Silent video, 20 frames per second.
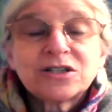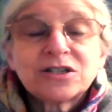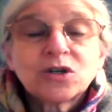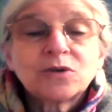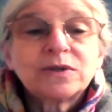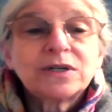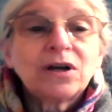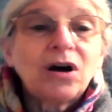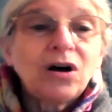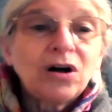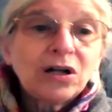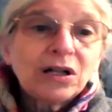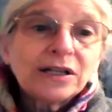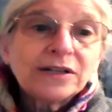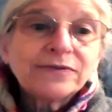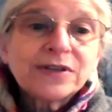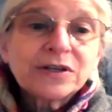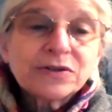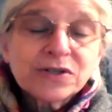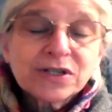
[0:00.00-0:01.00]
So in all
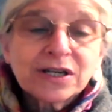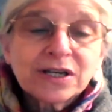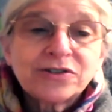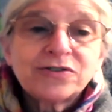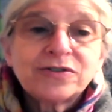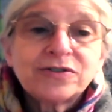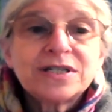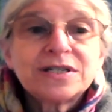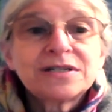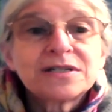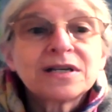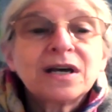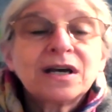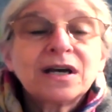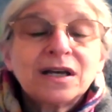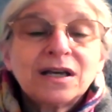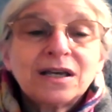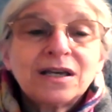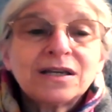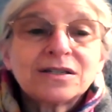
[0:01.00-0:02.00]
of those countries,
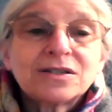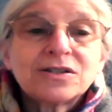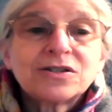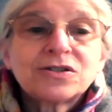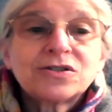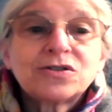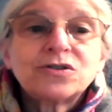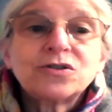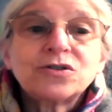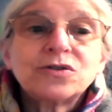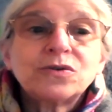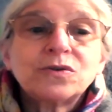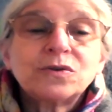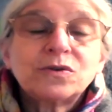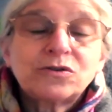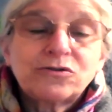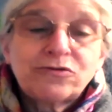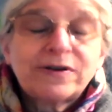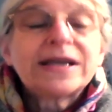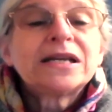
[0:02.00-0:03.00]
it's to
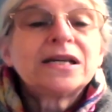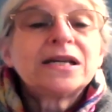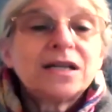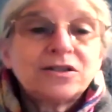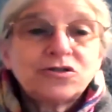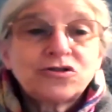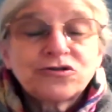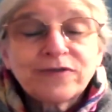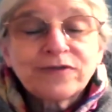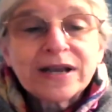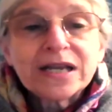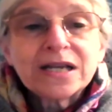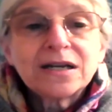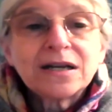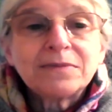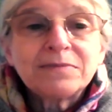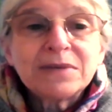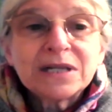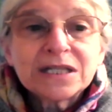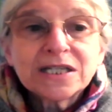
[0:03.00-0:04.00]
create and train
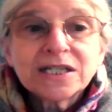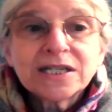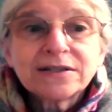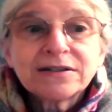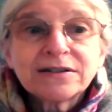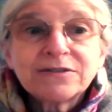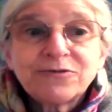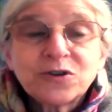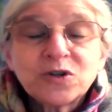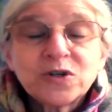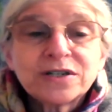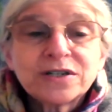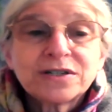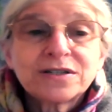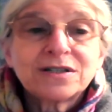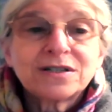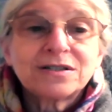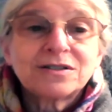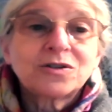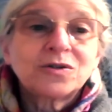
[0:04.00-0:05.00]
a military force
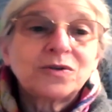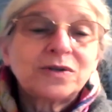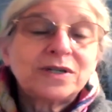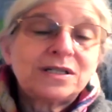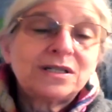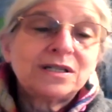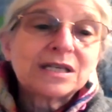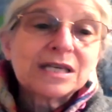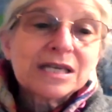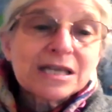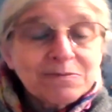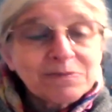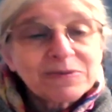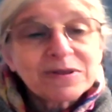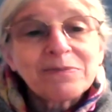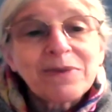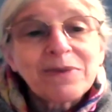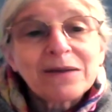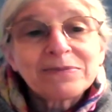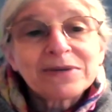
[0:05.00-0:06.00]
that's going to keep
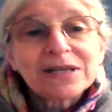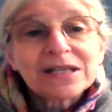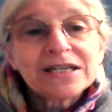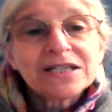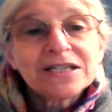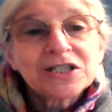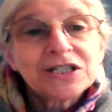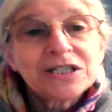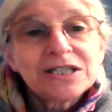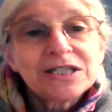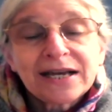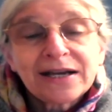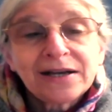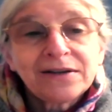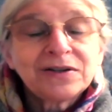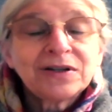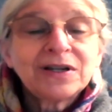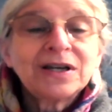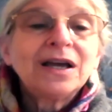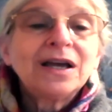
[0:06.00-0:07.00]
the population
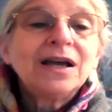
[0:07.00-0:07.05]
down.